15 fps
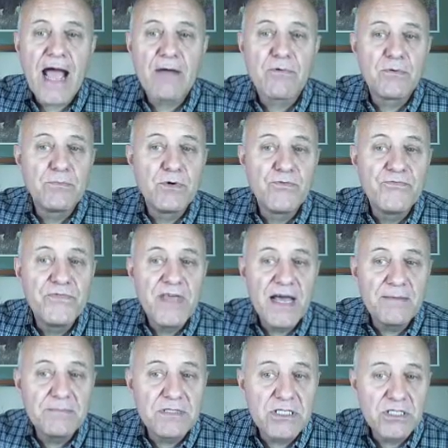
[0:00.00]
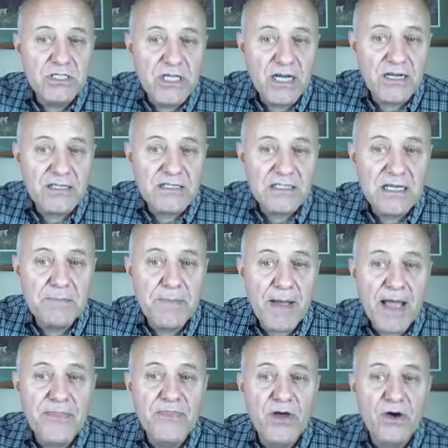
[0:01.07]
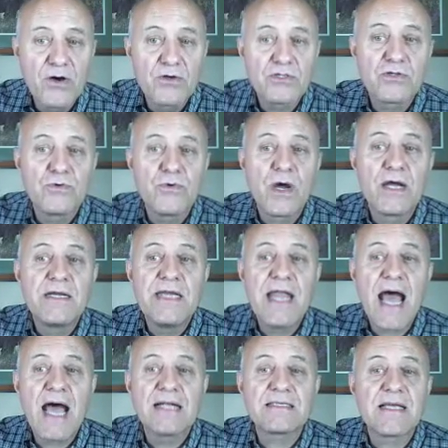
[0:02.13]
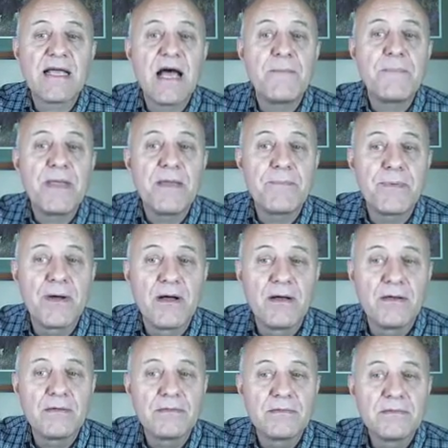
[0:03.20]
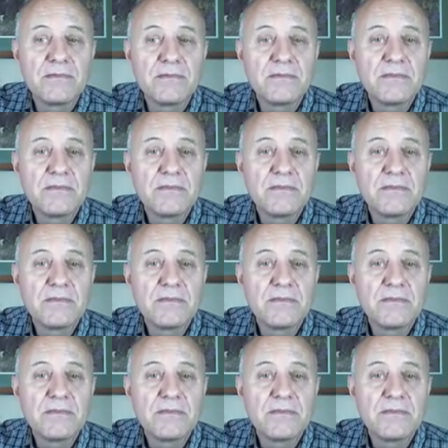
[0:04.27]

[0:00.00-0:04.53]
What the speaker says: I will move them to jealousy by those who are not a people.